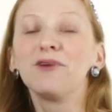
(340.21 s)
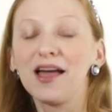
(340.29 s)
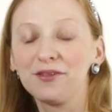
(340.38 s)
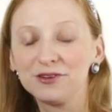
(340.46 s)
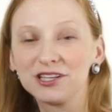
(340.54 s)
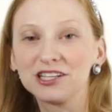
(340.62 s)

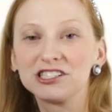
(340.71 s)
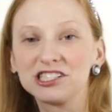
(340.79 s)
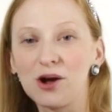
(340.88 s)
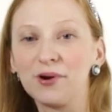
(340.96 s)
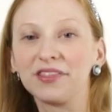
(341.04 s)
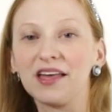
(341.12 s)
rather just
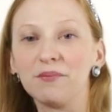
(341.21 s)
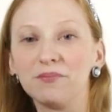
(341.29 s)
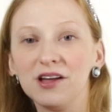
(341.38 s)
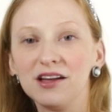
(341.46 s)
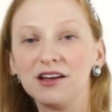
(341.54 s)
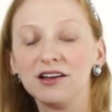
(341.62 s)
showing them
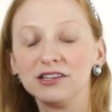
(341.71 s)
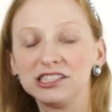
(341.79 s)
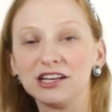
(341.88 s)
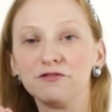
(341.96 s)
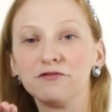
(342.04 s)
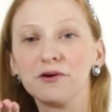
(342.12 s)

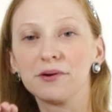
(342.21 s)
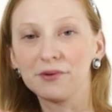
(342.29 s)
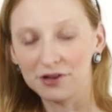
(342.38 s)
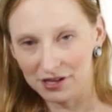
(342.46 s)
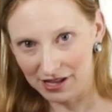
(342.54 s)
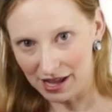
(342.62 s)
chin
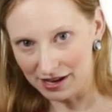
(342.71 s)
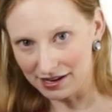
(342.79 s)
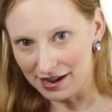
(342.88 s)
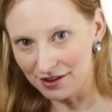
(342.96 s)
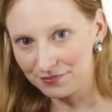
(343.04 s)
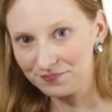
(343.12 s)
forward and
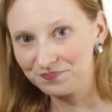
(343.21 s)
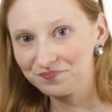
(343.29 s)
down.